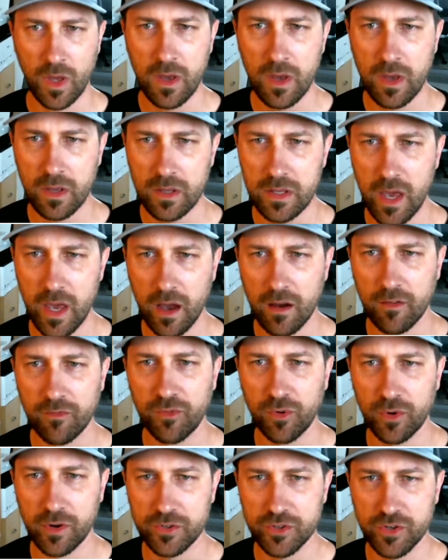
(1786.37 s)
Yeah,
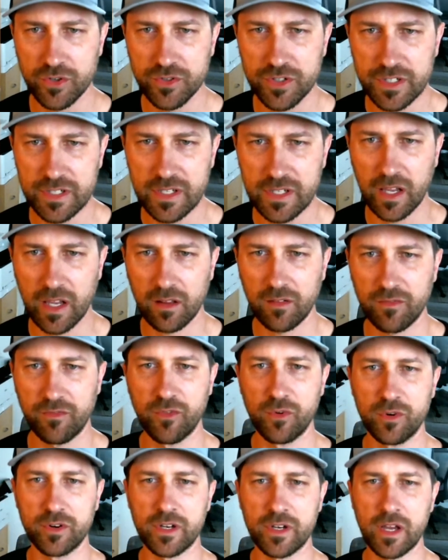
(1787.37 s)
for our churches in
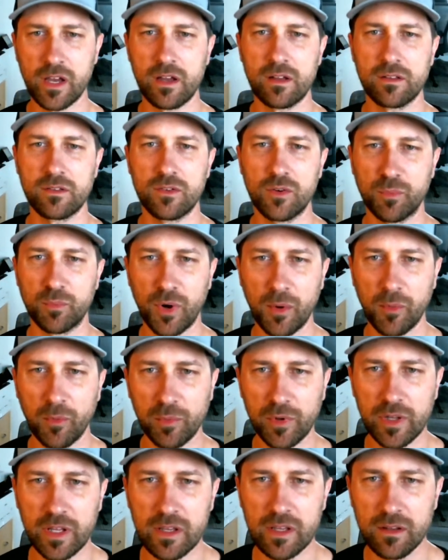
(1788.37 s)
California, you
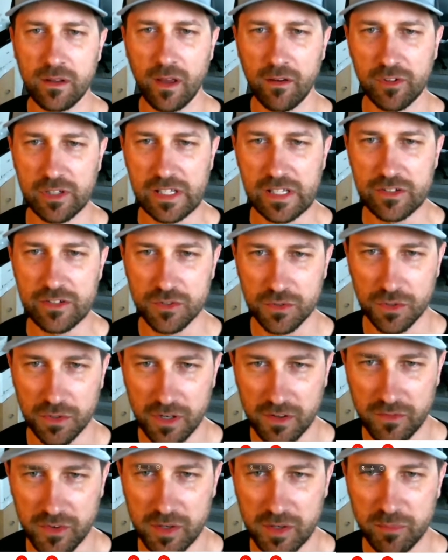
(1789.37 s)
probably have at least heard
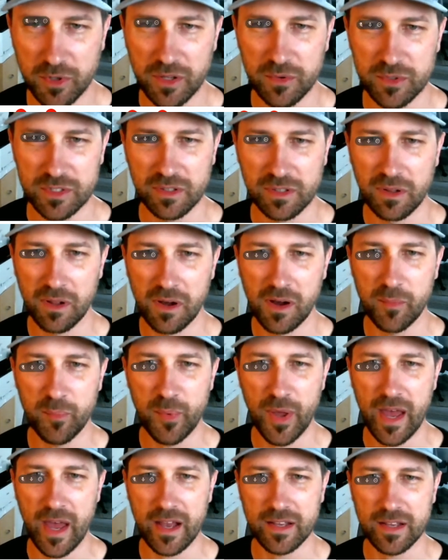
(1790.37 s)
of it, but there was a law
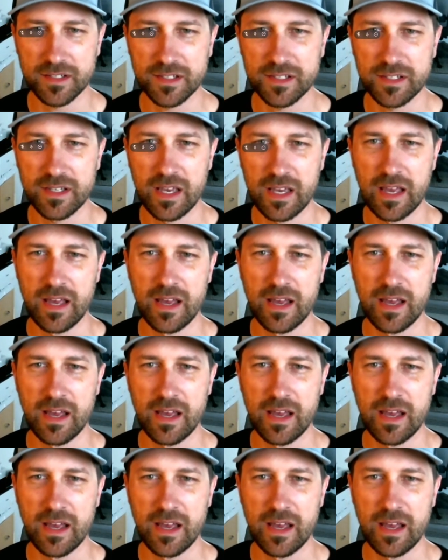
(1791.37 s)
passed